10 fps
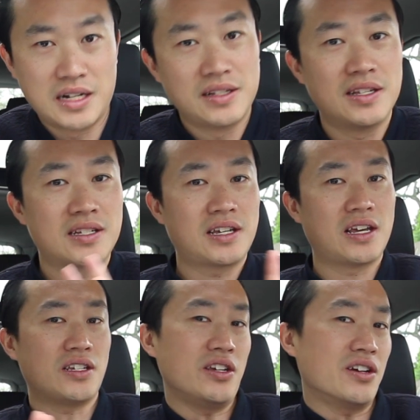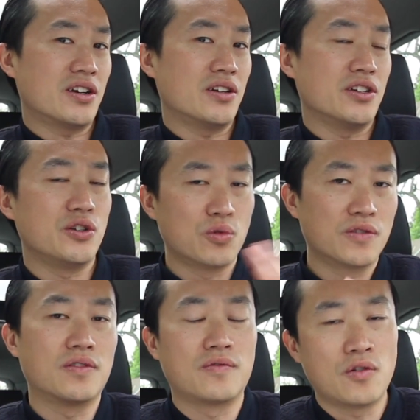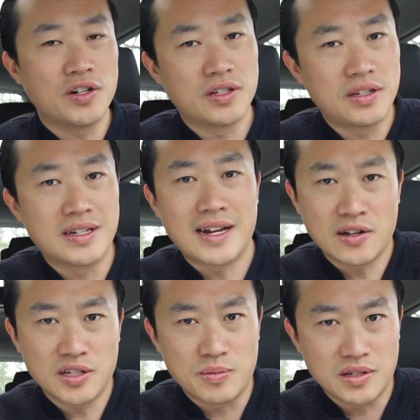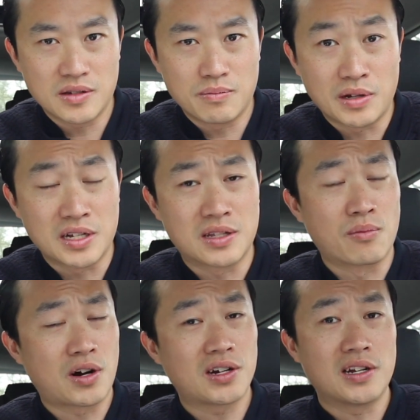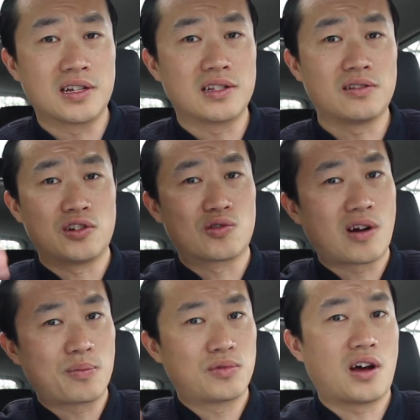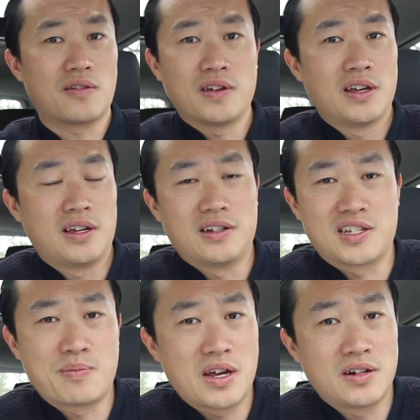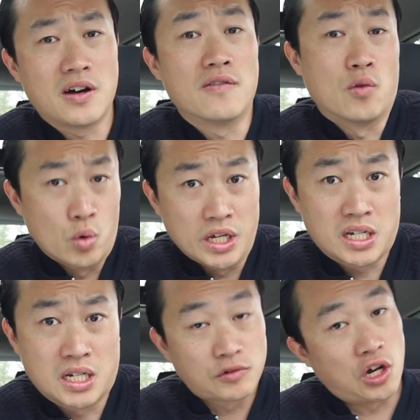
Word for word: And in this case here, you would have avoided the announcements because the market has literally dropped off in a span of a week.